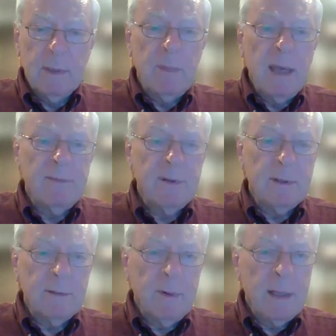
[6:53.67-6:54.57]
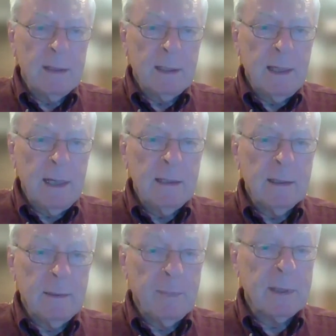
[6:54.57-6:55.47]
mafia that ran the
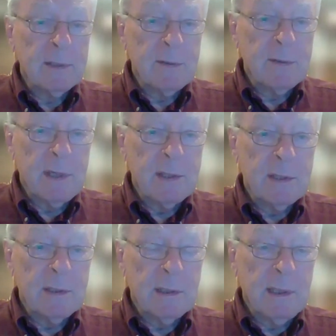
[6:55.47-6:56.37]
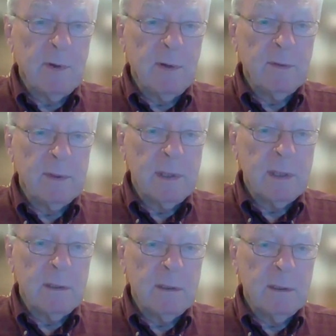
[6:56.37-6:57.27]
Canadian Olympic Association came over and
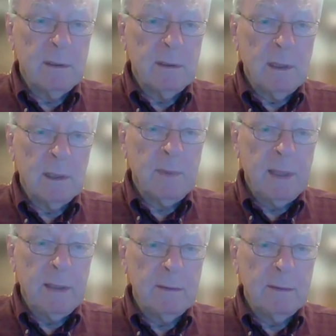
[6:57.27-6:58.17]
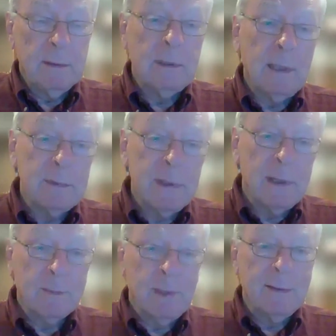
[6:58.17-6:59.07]
said, "Young Pound." I was
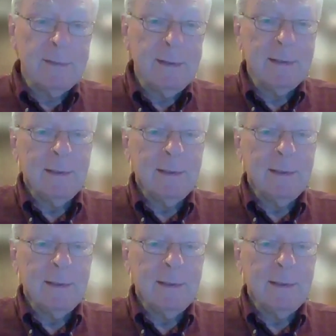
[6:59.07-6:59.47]
Young Pound,